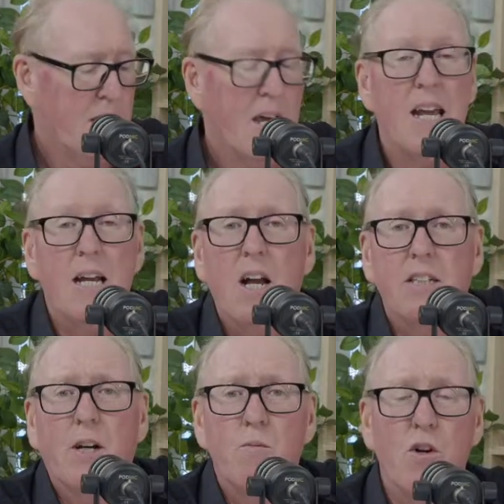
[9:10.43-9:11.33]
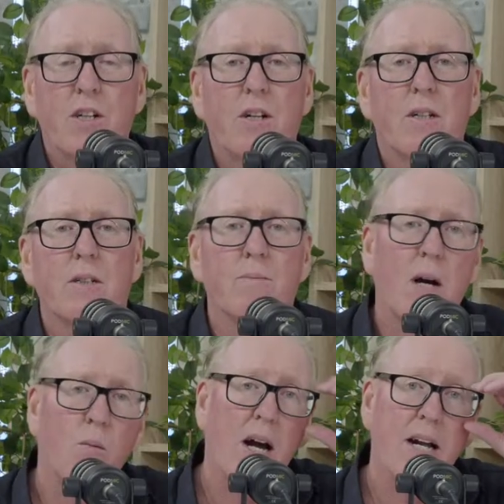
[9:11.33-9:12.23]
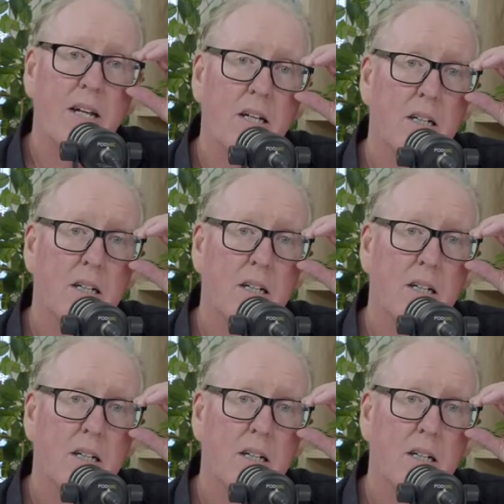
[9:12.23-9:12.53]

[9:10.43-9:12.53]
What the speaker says: And as I worked my way